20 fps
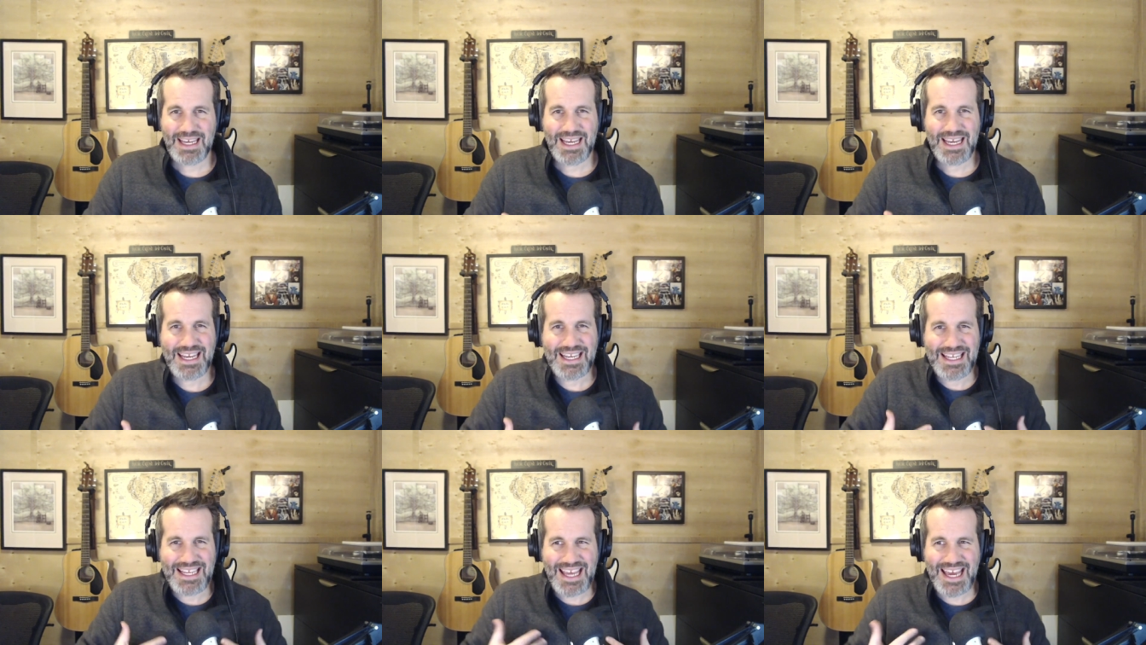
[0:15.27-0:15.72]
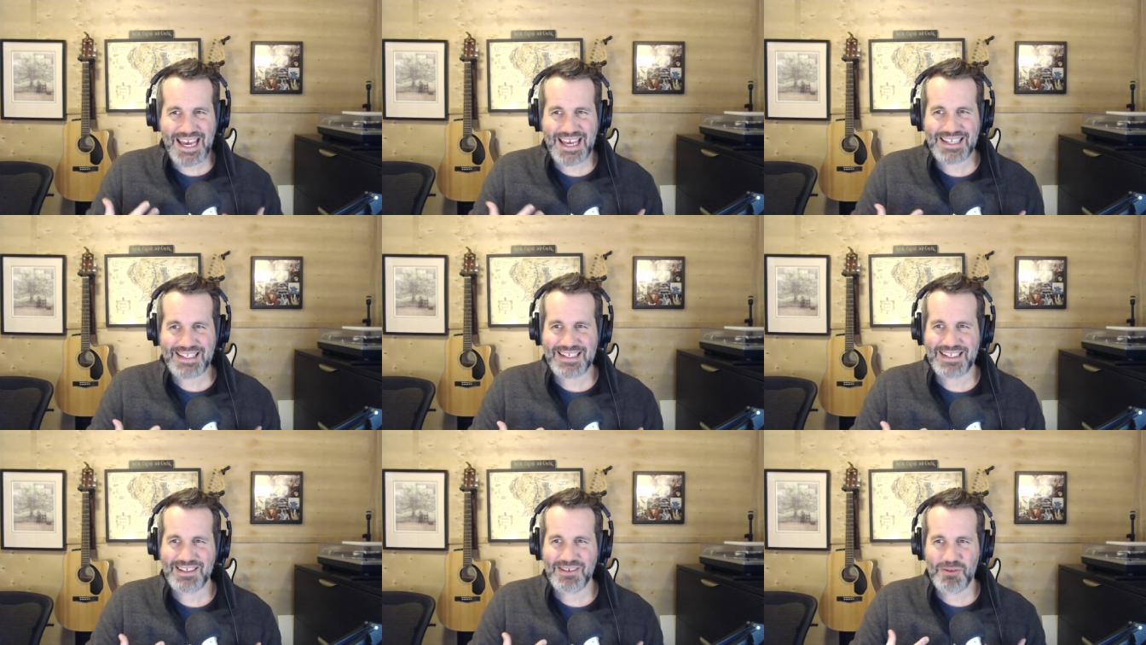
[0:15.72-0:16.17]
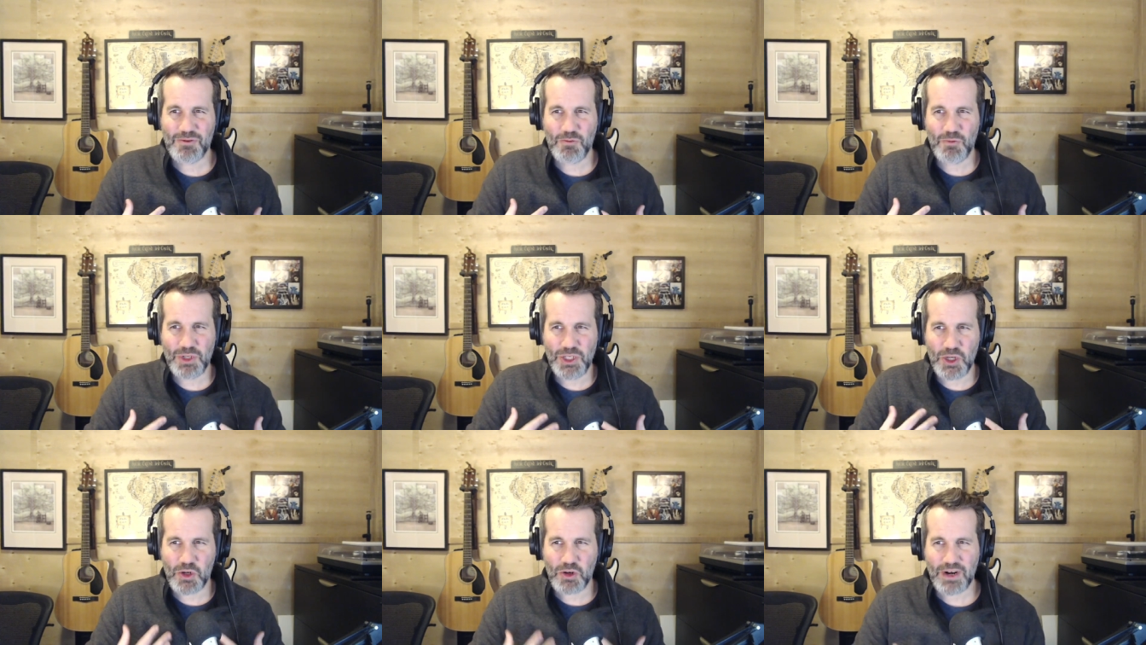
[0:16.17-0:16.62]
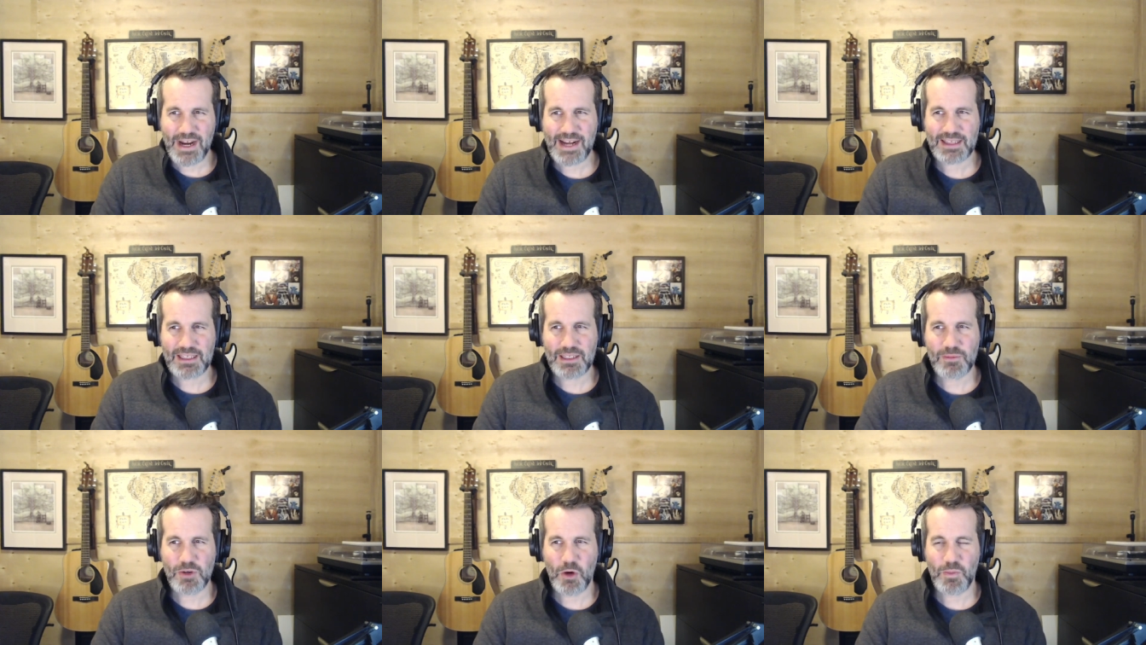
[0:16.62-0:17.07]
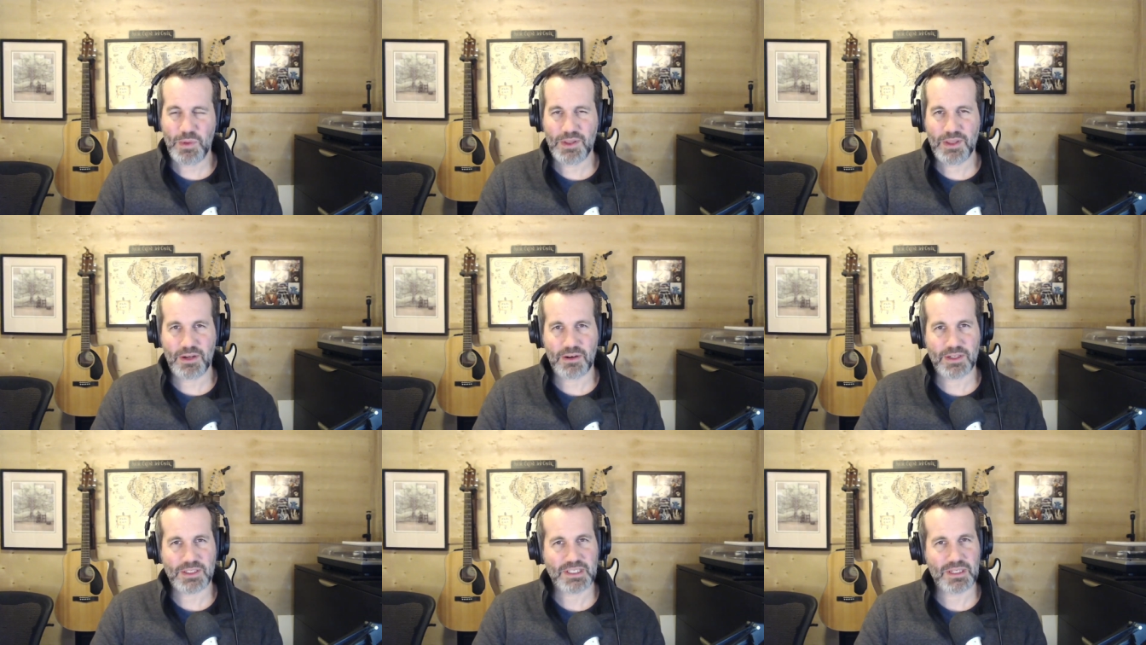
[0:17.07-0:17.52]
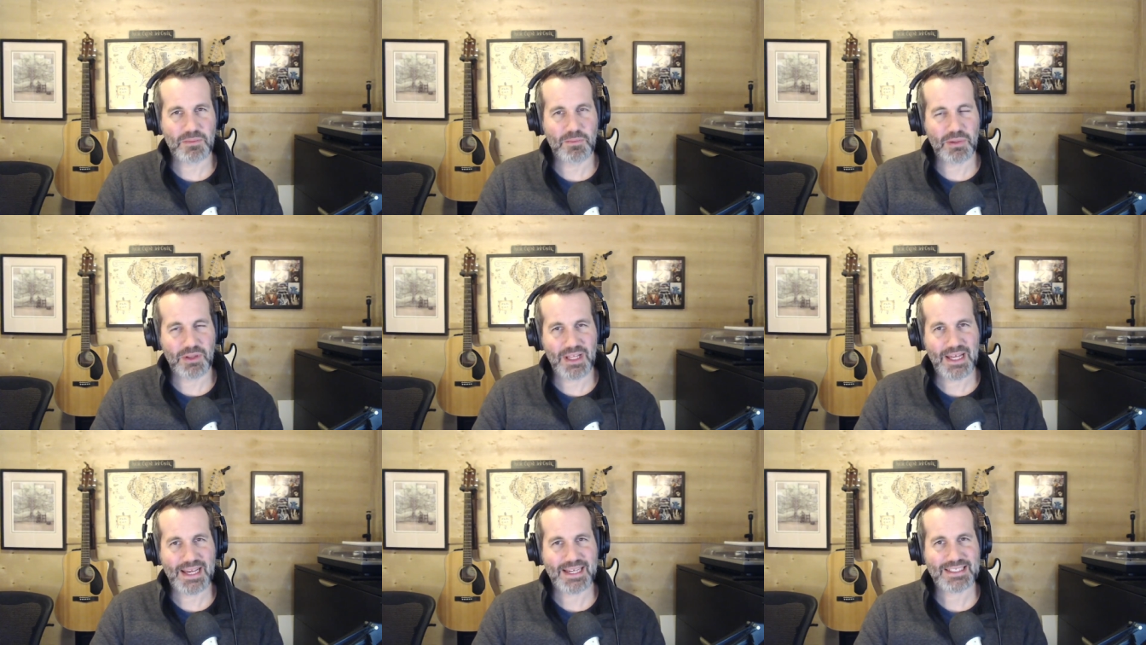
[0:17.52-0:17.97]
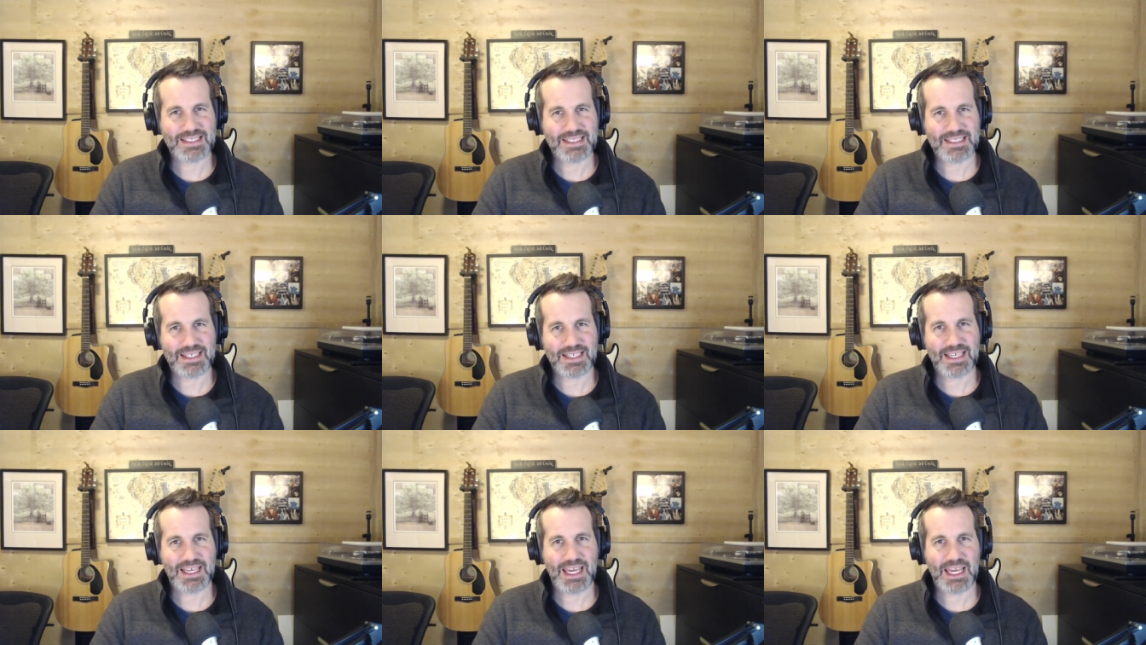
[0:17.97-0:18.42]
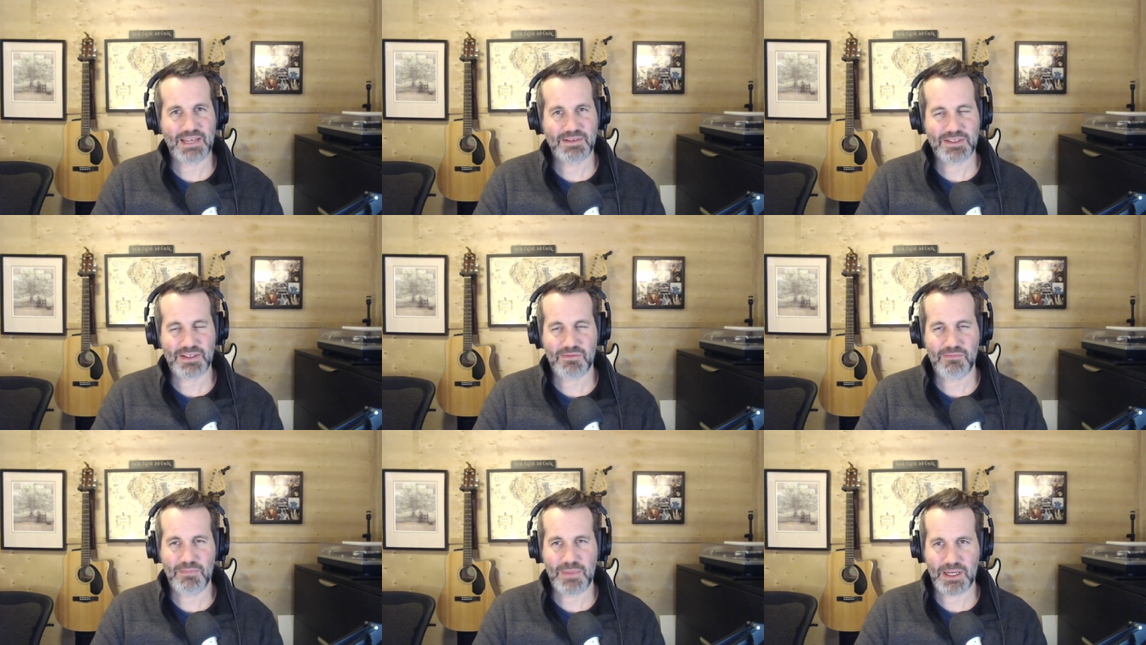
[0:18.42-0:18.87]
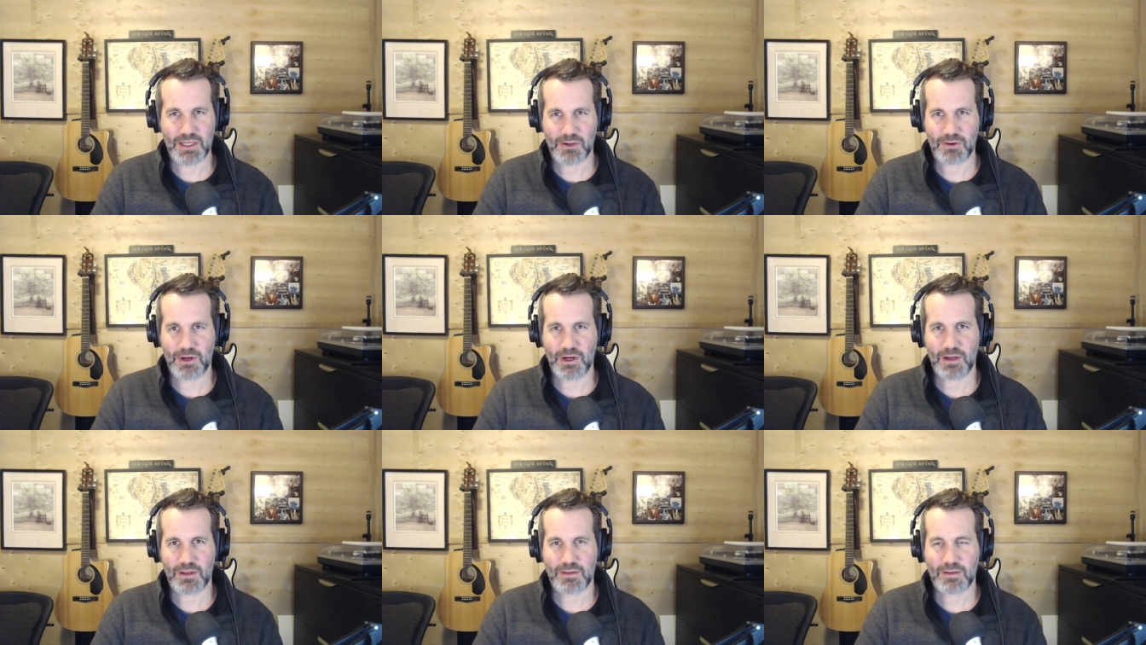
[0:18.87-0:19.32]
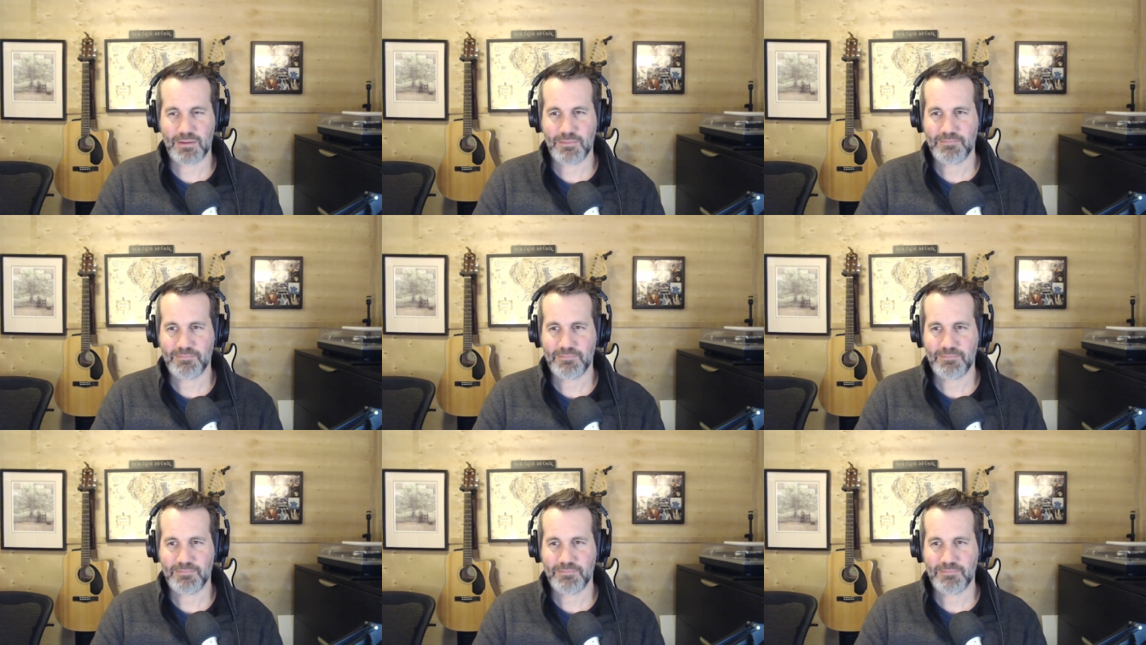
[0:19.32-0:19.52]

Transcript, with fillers: and yet, when you crack them open, they're as complex as the caves of Menegroth.